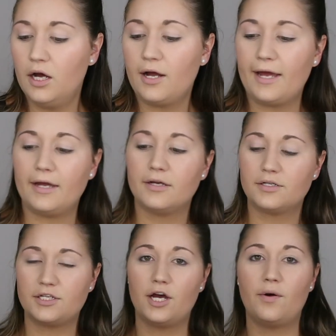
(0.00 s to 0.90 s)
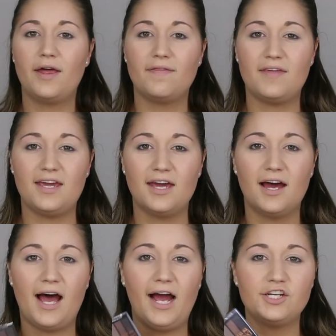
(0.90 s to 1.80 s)
Okay, so the
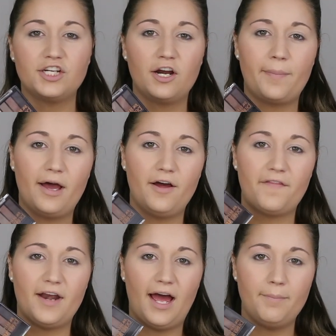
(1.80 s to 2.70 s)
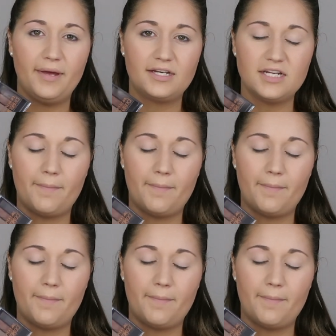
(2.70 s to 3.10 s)
eyeshadow palette that I picked